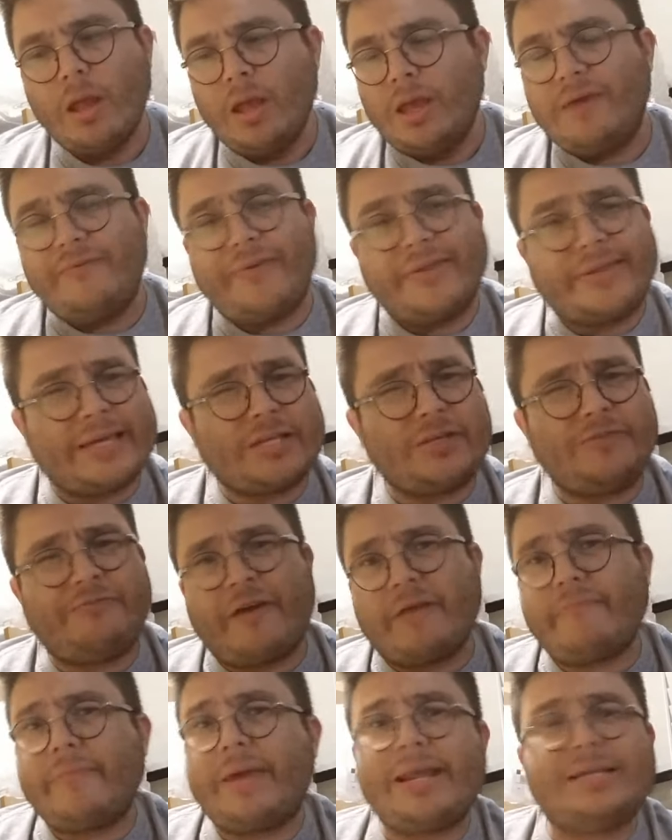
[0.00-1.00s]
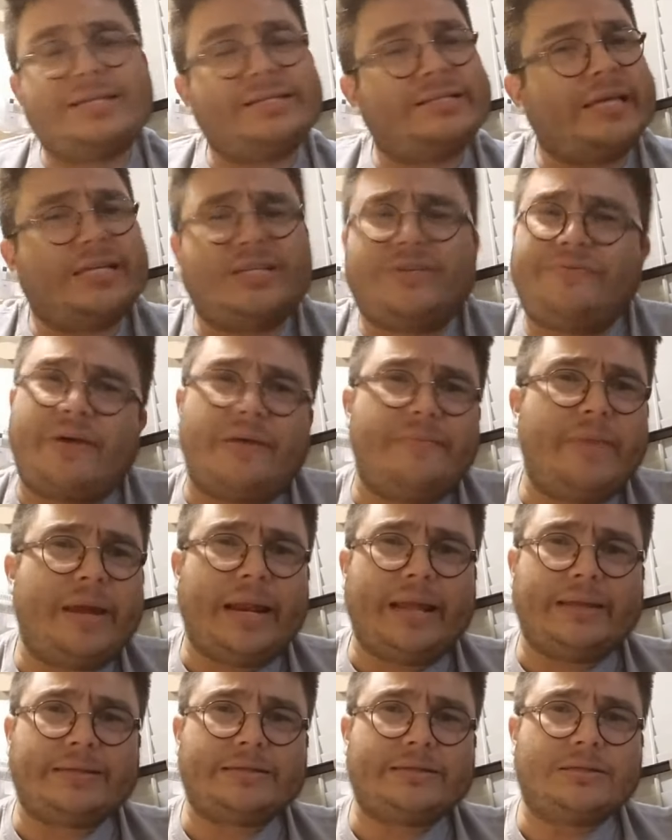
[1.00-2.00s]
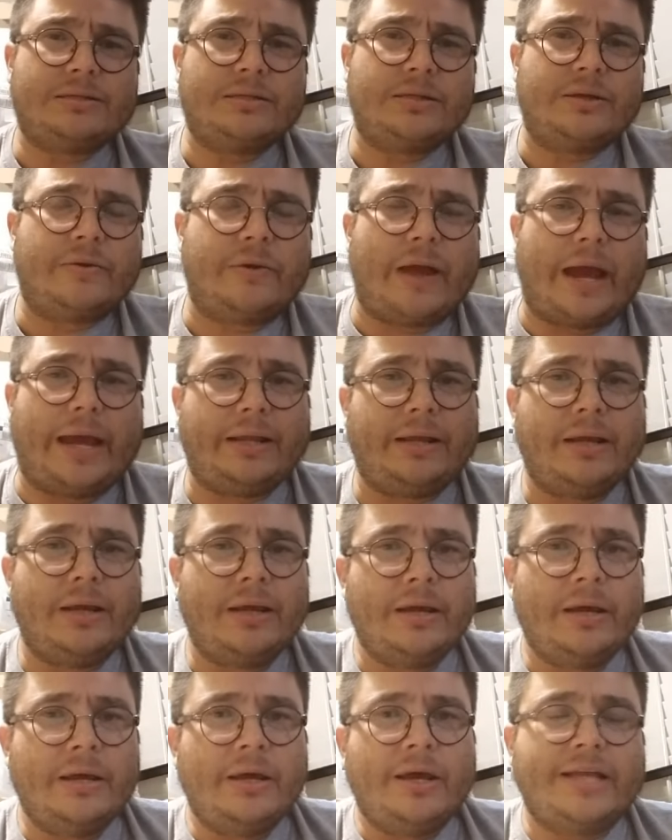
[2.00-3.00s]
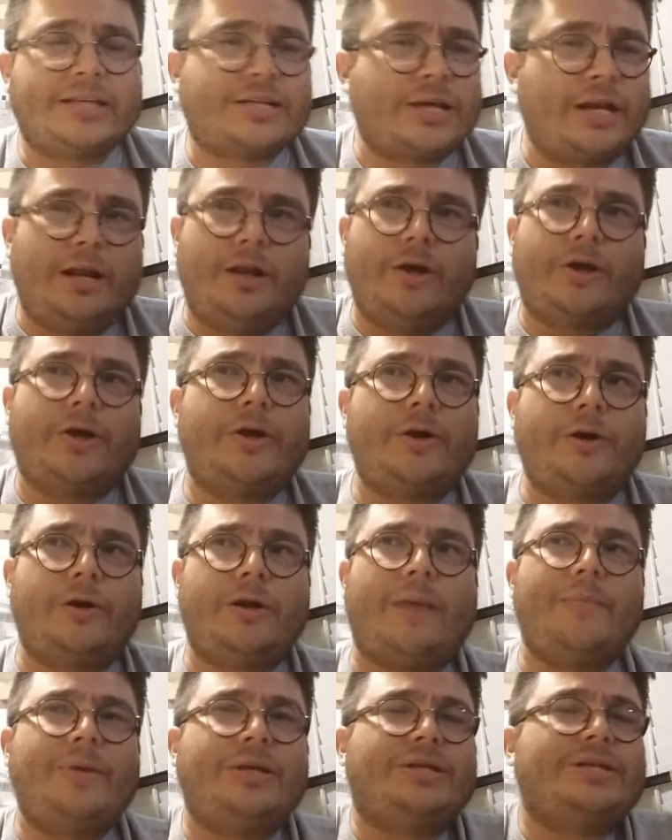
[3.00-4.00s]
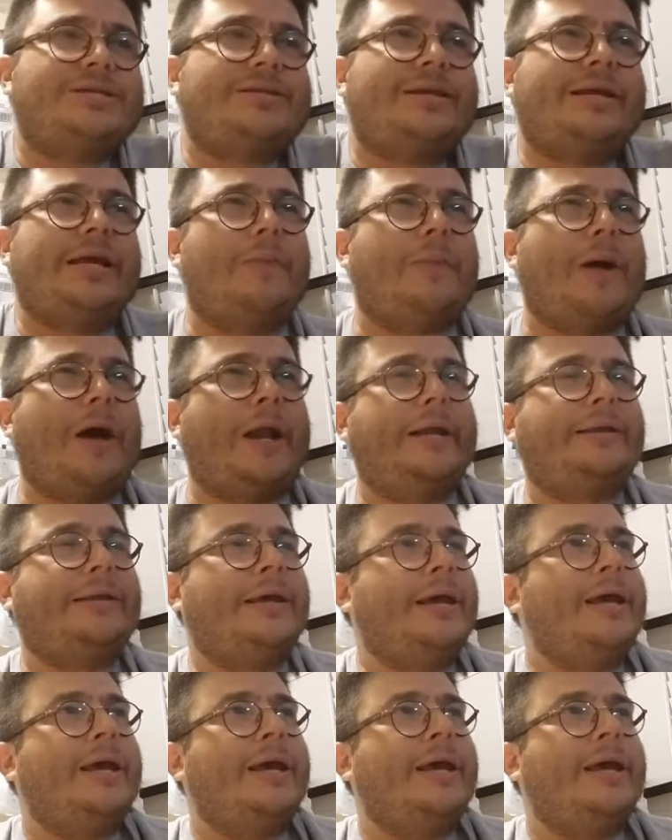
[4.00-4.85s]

If it takes you 5 minutes, it takes you 5 minutes, right? It's going to look good. I mean, just think about it.